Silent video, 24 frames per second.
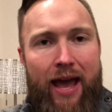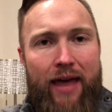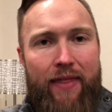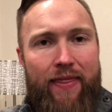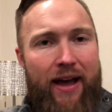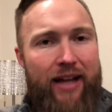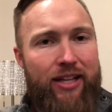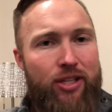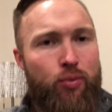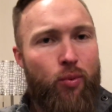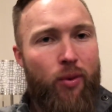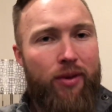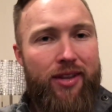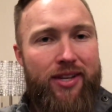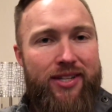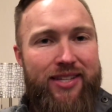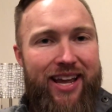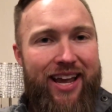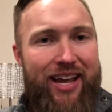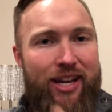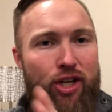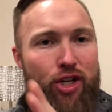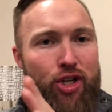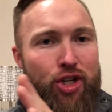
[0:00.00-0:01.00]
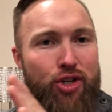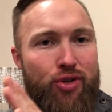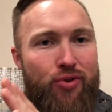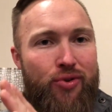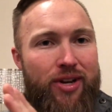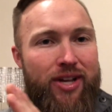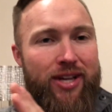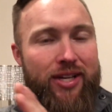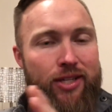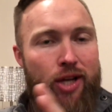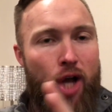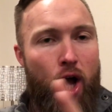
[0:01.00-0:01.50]
That's what this
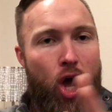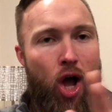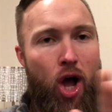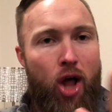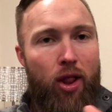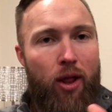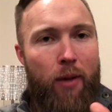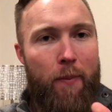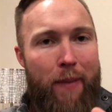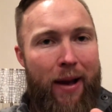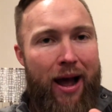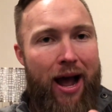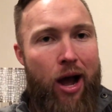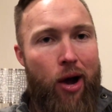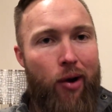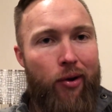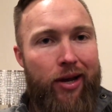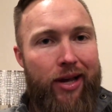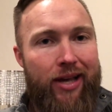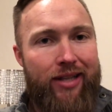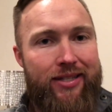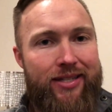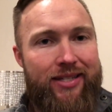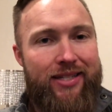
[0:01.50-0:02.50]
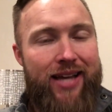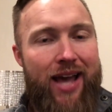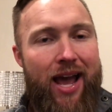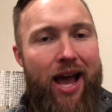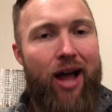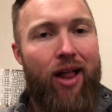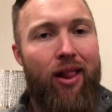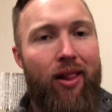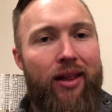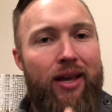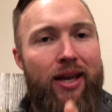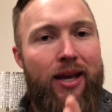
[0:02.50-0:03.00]
industry is all about. It's
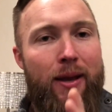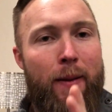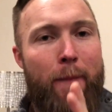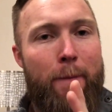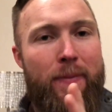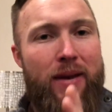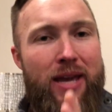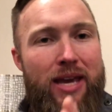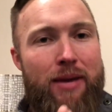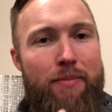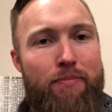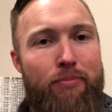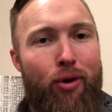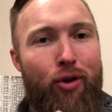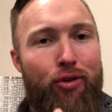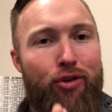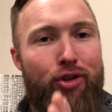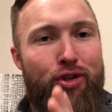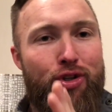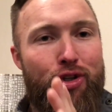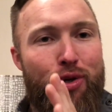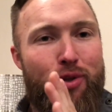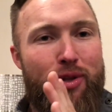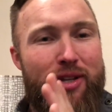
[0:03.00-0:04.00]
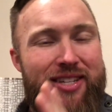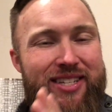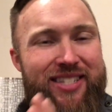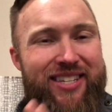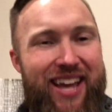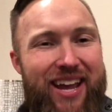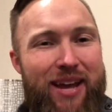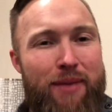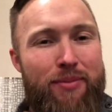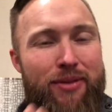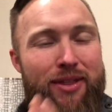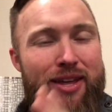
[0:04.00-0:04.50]
telling people to do the
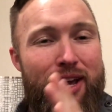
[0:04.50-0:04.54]
same